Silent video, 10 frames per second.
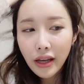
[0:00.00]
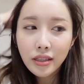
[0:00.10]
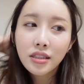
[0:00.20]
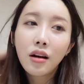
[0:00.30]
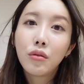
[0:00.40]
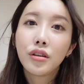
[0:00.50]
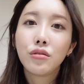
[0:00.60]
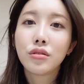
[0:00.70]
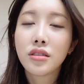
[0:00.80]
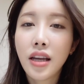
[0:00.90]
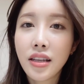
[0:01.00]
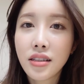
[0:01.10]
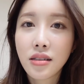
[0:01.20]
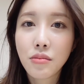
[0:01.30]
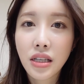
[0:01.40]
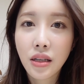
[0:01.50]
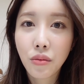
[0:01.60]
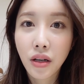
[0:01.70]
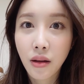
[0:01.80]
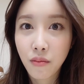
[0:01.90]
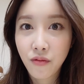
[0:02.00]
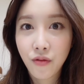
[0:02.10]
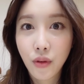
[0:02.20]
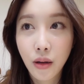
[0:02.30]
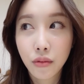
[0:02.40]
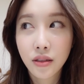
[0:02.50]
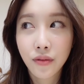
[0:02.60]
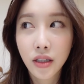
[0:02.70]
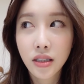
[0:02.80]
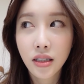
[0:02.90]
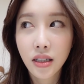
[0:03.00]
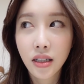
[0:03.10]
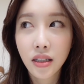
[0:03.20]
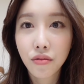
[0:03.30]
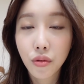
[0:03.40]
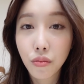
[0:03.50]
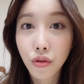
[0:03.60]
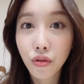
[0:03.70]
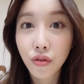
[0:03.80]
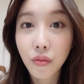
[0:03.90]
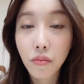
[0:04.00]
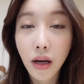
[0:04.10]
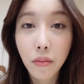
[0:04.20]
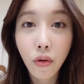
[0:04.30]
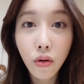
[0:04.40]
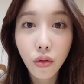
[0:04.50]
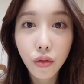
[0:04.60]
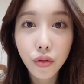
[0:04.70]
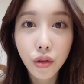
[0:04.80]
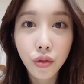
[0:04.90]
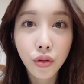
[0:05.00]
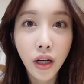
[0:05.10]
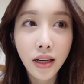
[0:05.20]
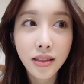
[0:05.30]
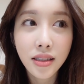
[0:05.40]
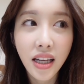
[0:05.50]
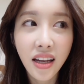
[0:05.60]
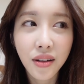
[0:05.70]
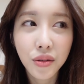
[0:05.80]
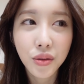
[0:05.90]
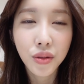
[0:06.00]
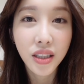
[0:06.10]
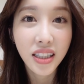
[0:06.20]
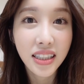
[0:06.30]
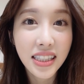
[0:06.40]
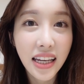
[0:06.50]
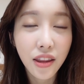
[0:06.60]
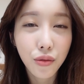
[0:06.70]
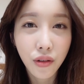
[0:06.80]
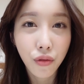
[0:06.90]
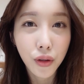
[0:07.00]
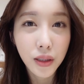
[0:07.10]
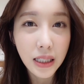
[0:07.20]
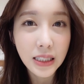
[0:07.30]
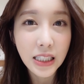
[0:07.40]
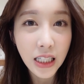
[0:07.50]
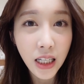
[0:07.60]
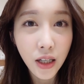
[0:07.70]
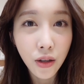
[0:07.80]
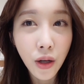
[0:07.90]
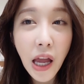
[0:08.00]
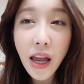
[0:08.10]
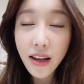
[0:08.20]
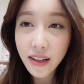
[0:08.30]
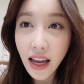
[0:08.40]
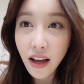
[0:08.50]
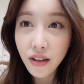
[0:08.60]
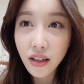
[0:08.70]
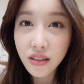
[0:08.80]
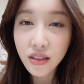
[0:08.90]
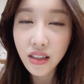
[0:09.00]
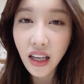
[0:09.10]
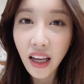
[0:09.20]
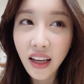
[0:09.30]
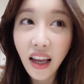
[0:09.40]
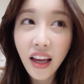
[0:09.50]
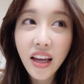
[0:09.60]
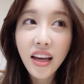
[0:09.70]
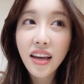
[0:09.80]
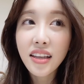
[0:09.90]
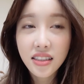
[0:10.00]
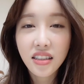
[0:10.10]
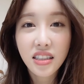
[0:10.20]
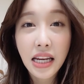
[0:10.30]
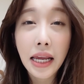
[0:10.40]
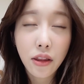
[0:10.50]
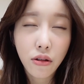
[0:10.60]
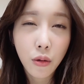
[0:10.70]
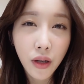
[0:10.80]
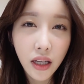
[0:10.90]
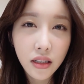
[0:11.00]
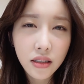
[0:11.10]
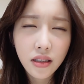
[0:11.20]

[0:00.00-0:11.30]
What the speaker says: that's not what you said to me when I was first gonna remove my mole. You guys said it was only gonna take 3-4 days to heal. Now you guys are saying it's gonna take 3 weeks.